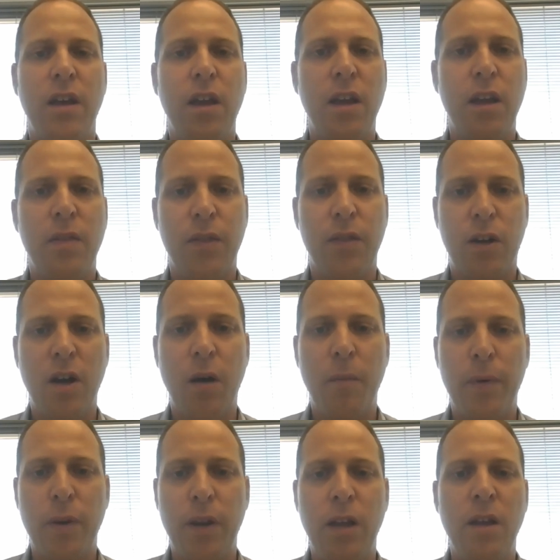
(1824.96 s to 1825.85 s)
in the
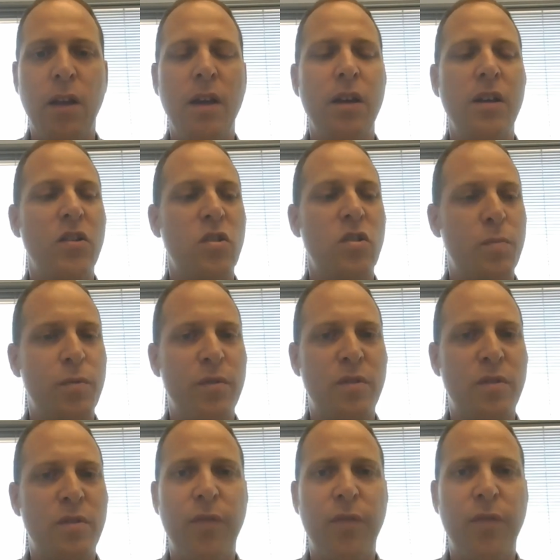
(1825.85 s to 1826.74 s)
company,
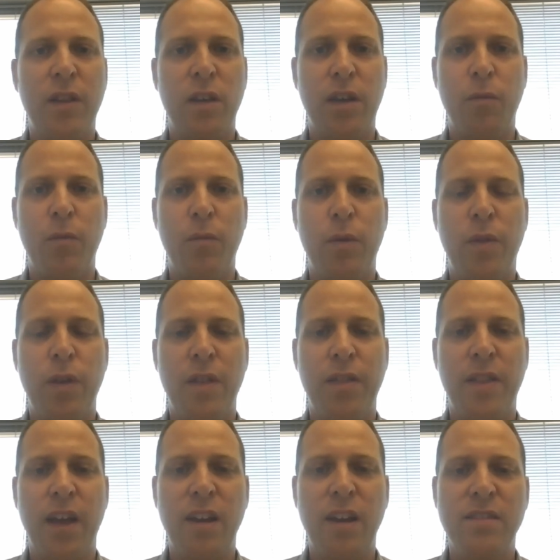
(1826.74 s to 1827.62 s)
specifically within
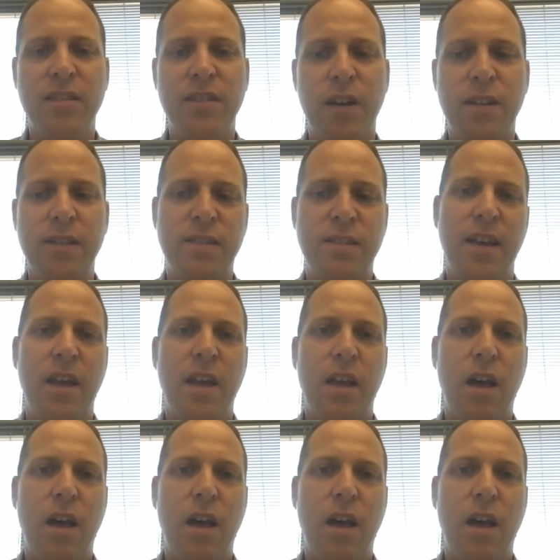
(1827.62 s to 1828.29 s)
data science.